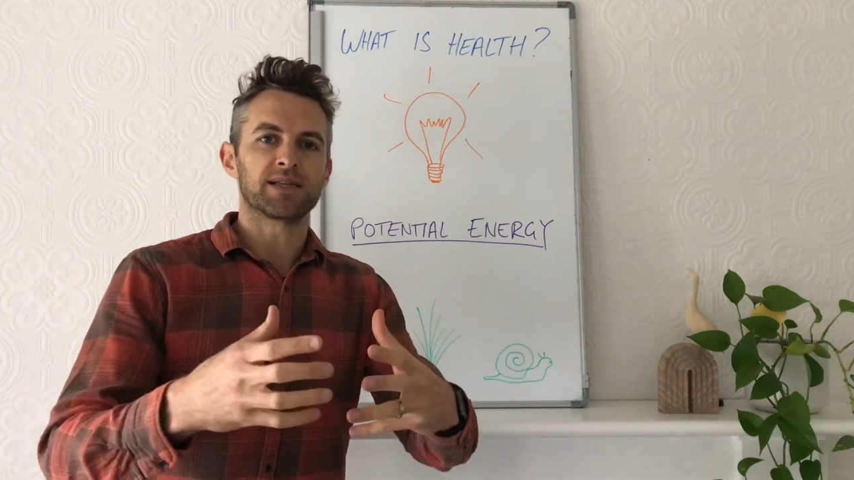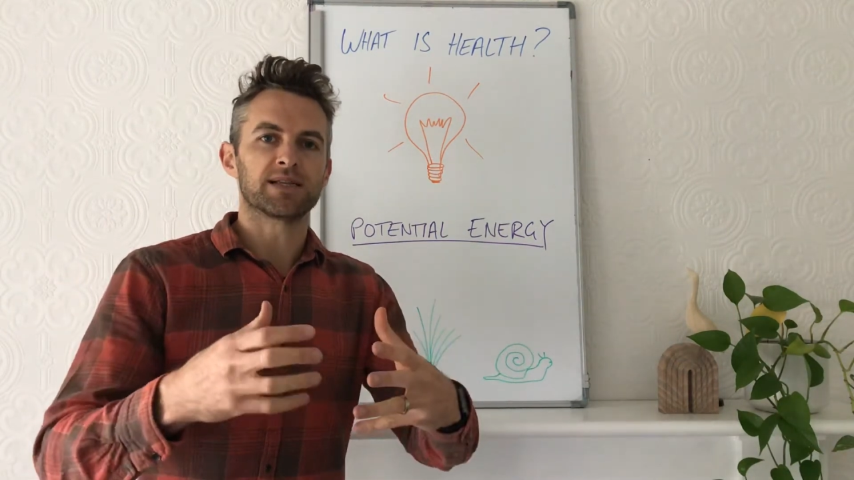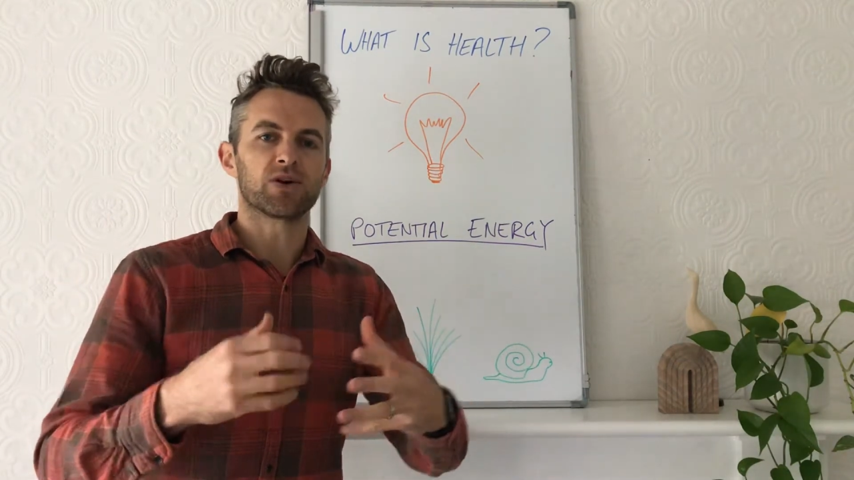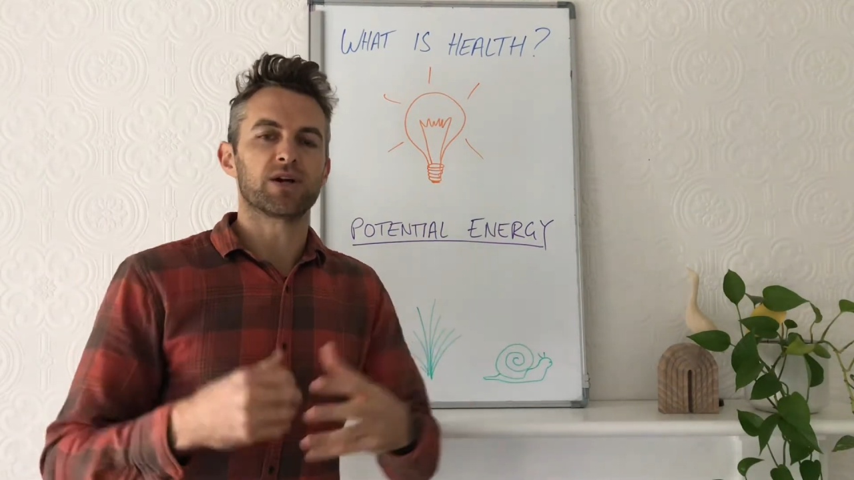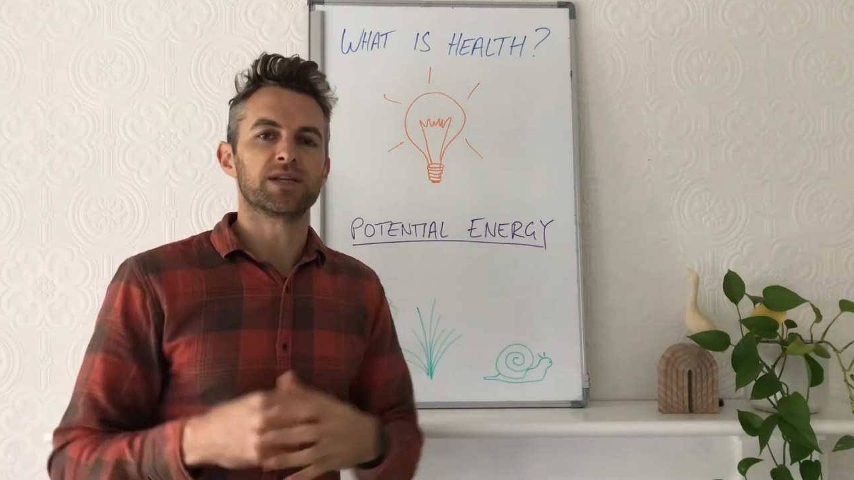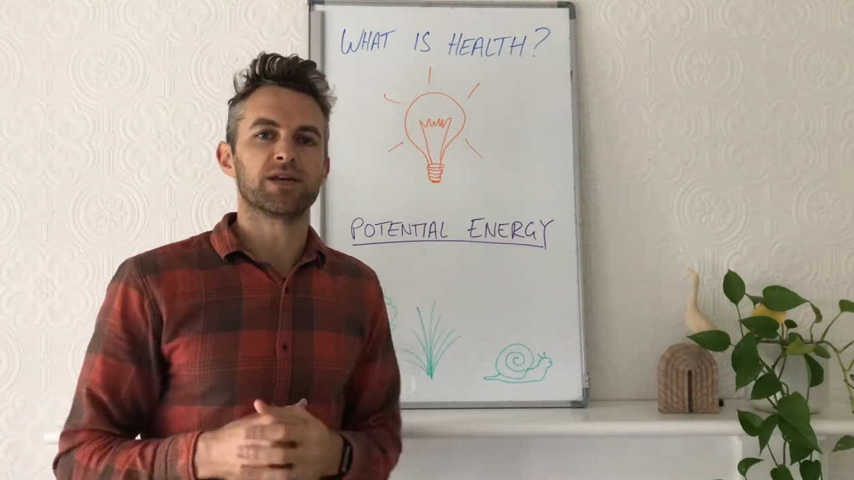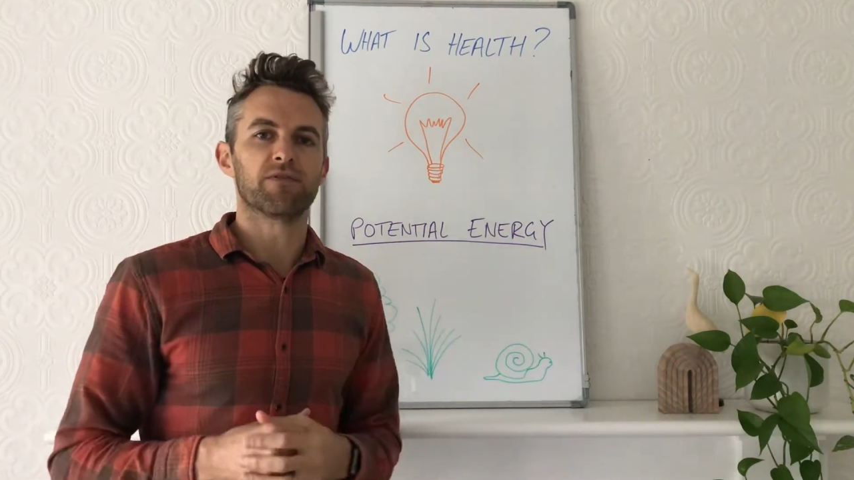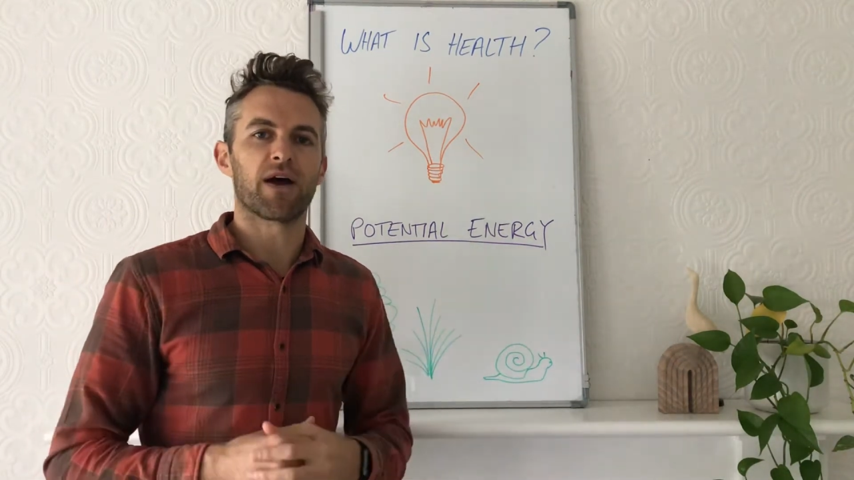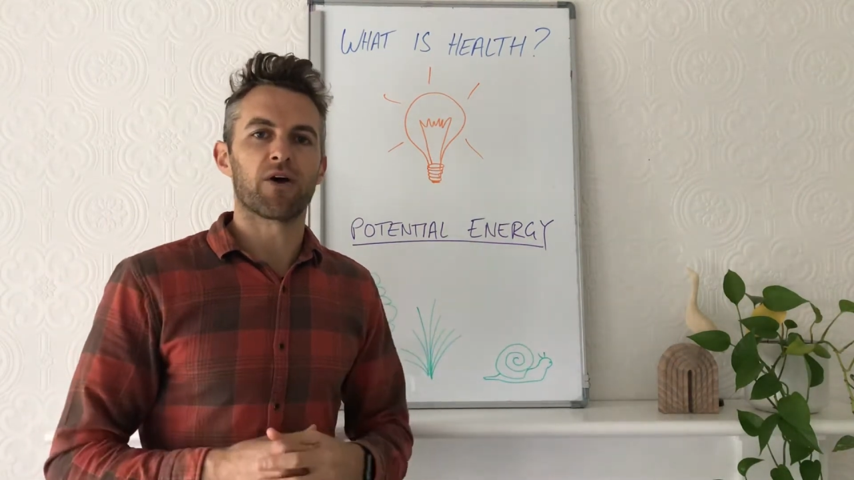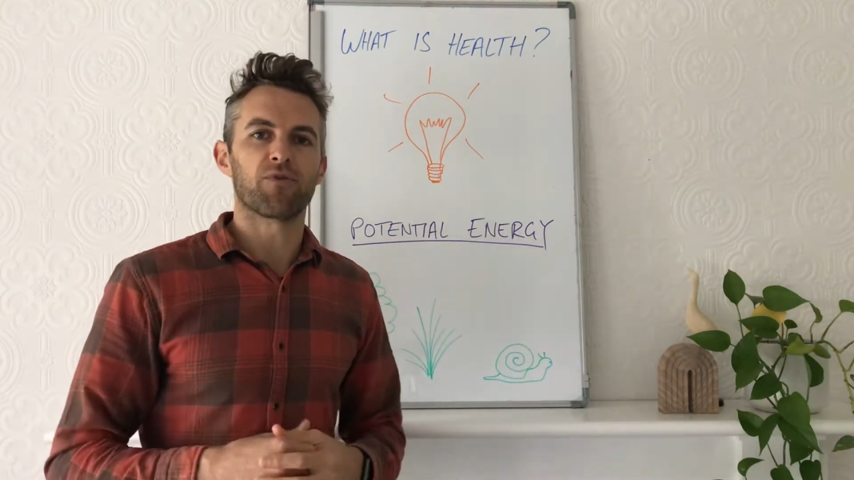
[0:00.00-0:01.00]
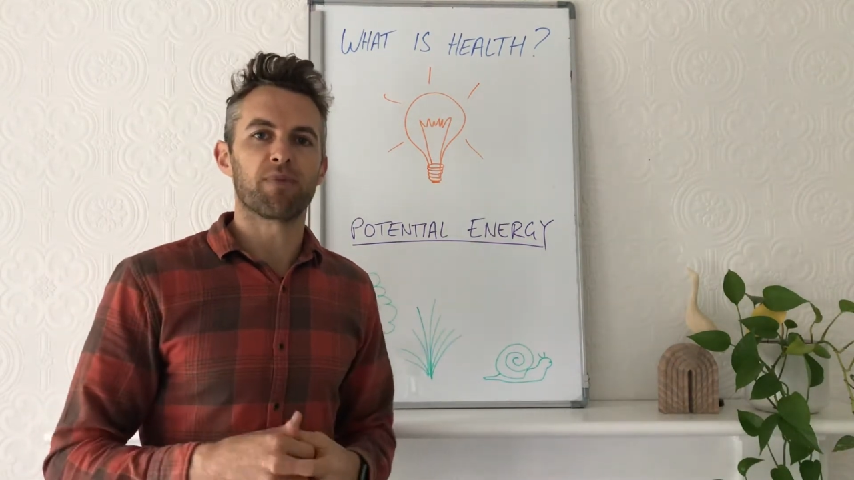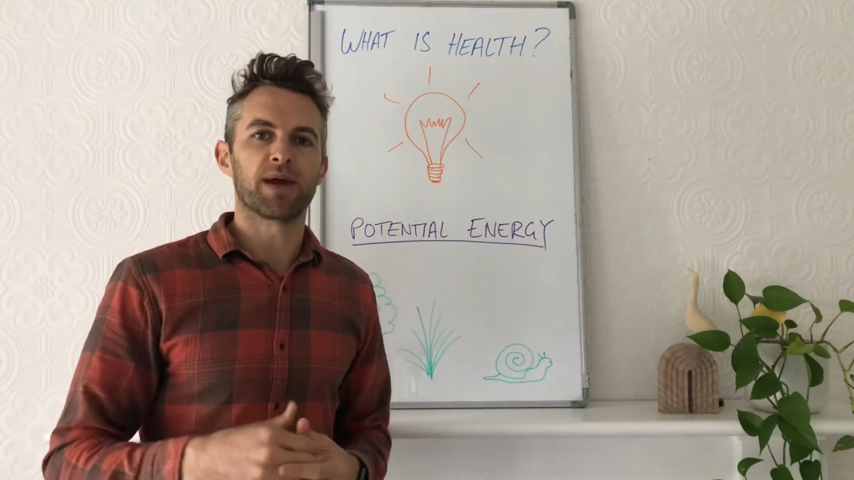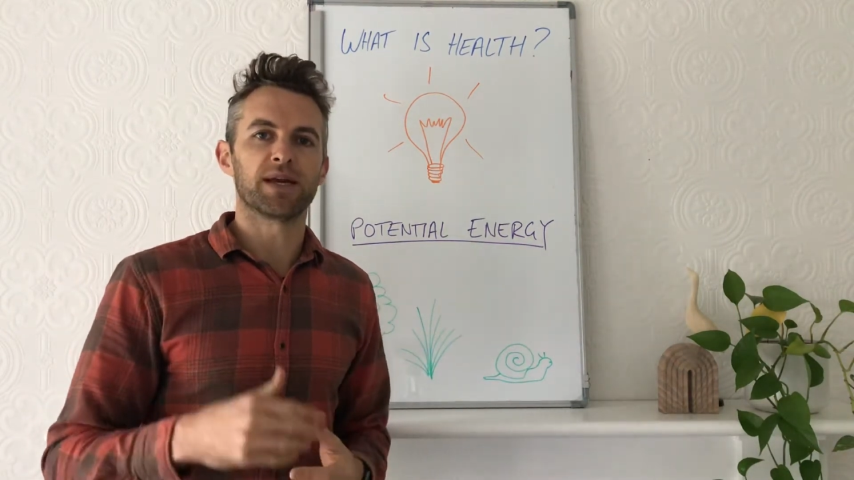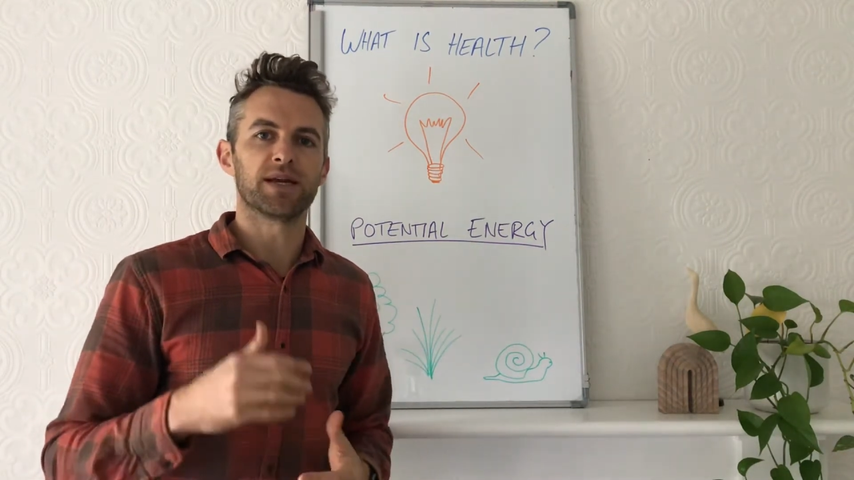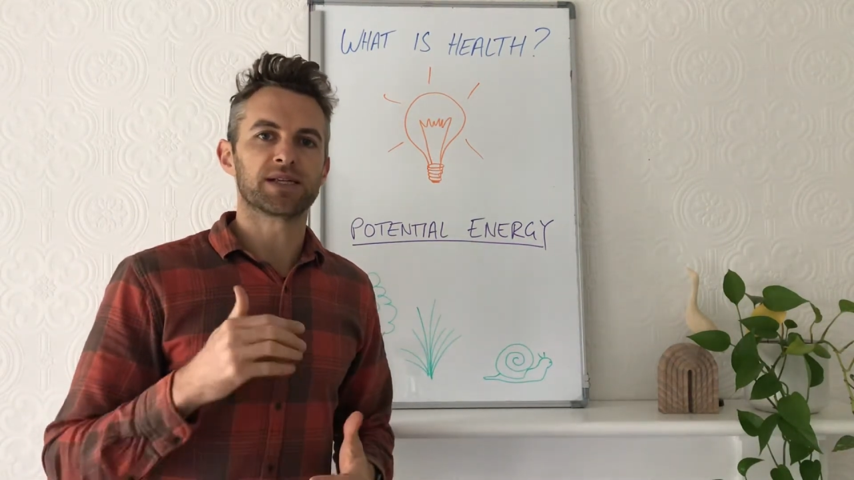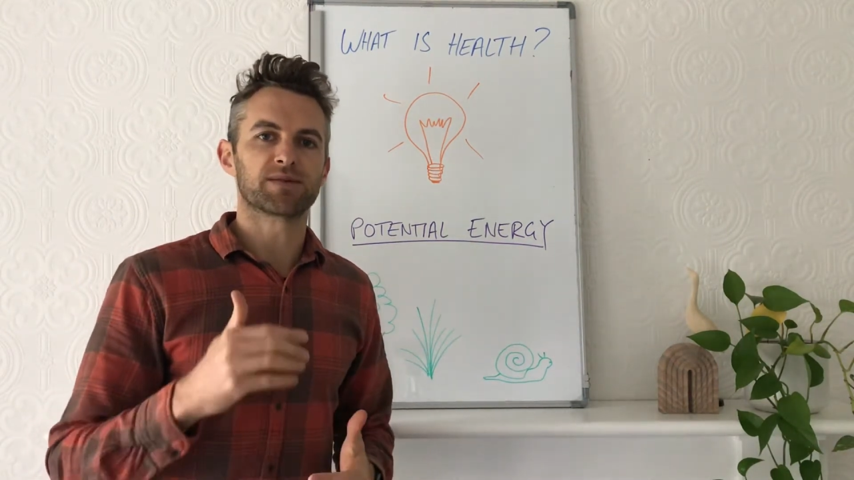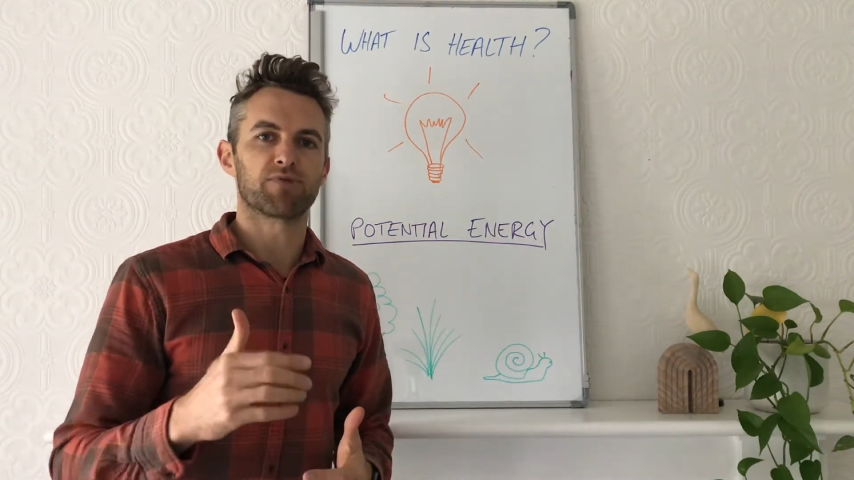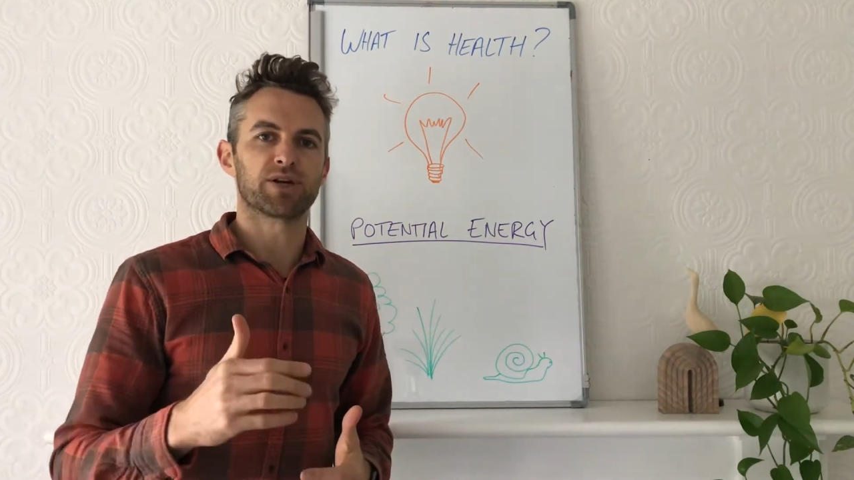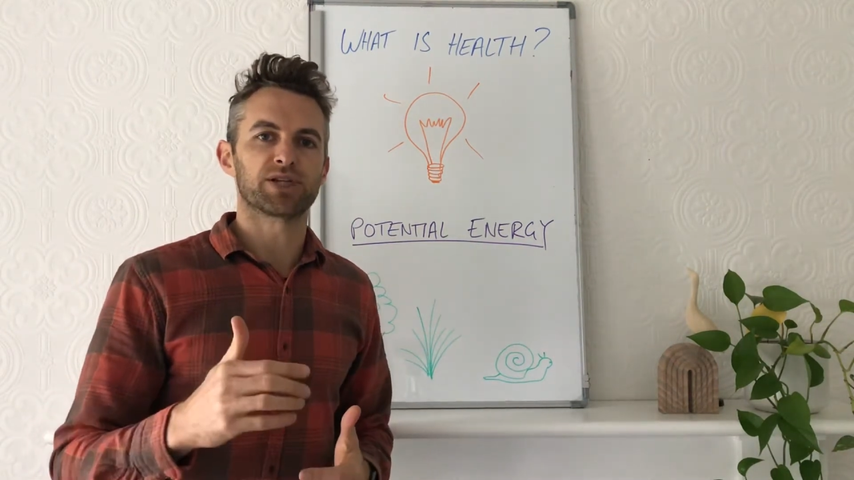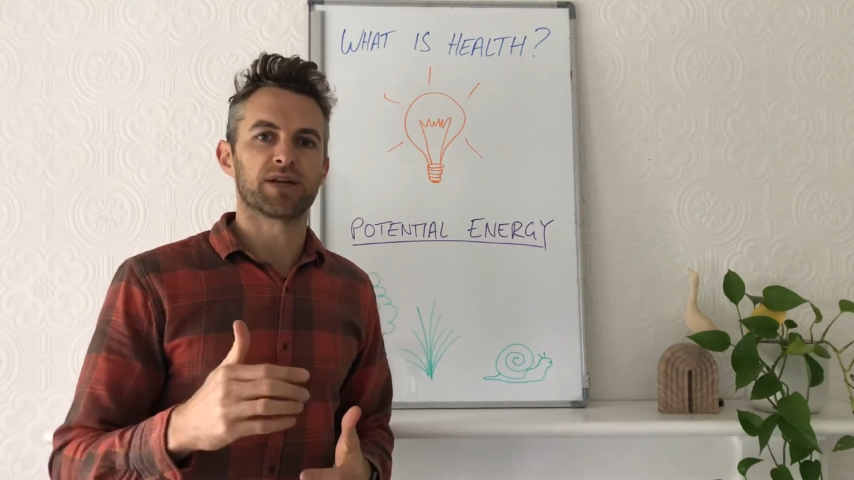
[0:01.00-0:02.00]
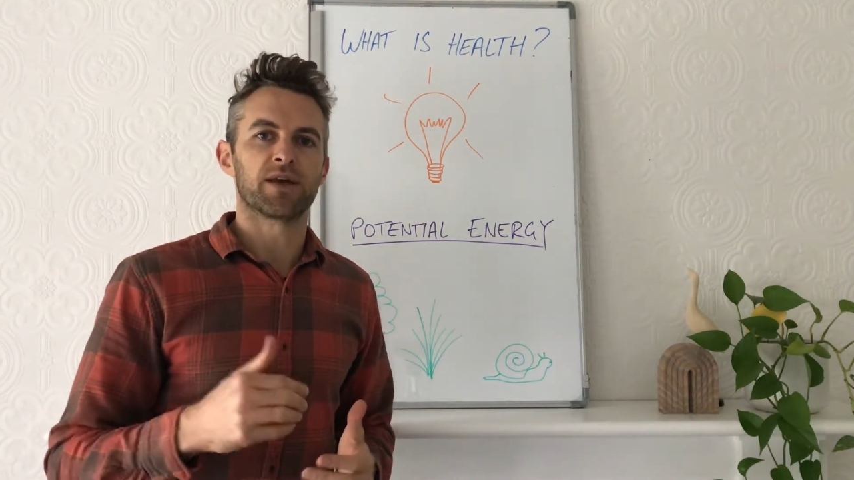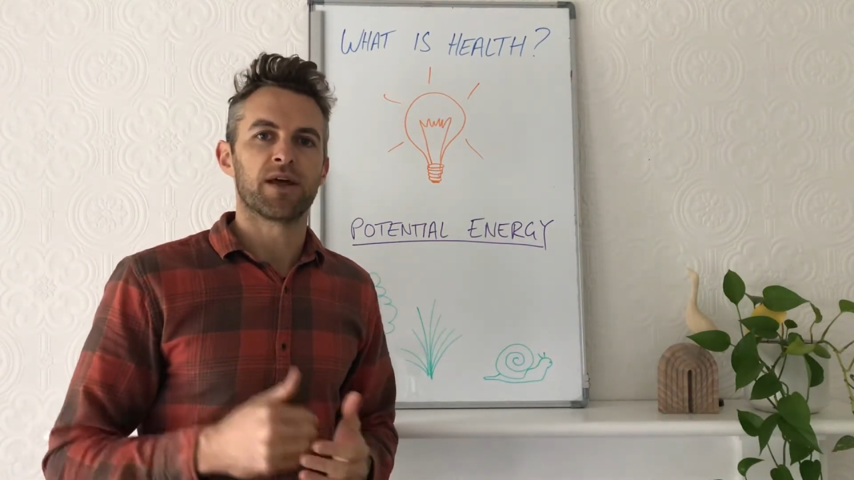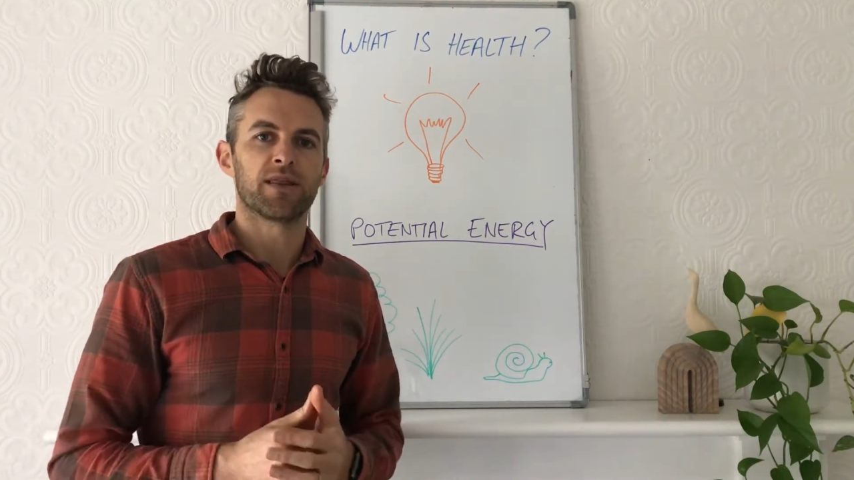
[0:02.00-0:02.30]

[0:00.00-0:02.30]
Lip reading: this idea of health being an expression,